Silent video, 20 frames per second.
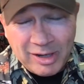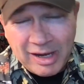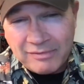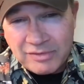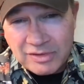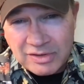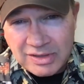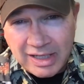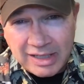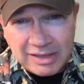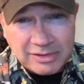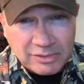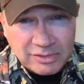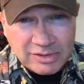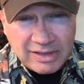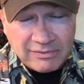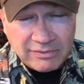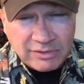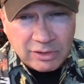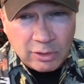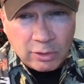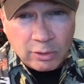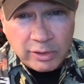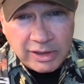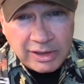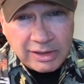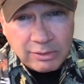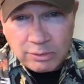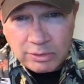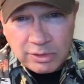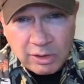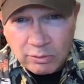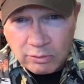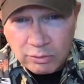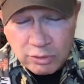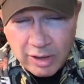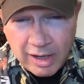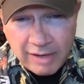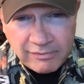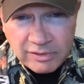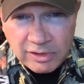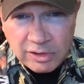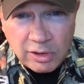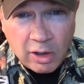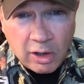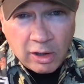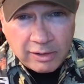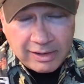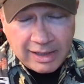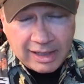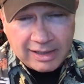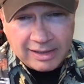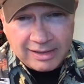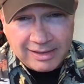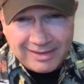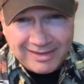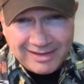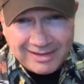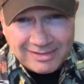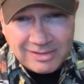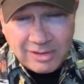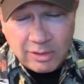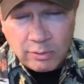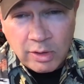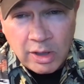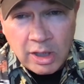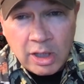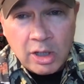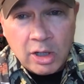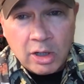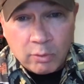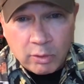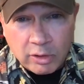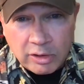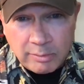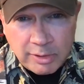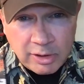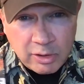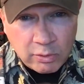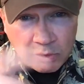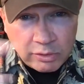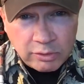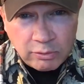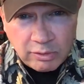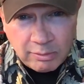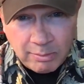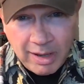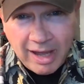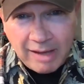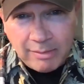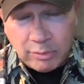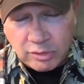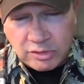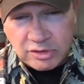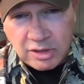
or have to stay till 7:30 or don't drive in the dark, that kind of thing. So we're going to be going through the Bible.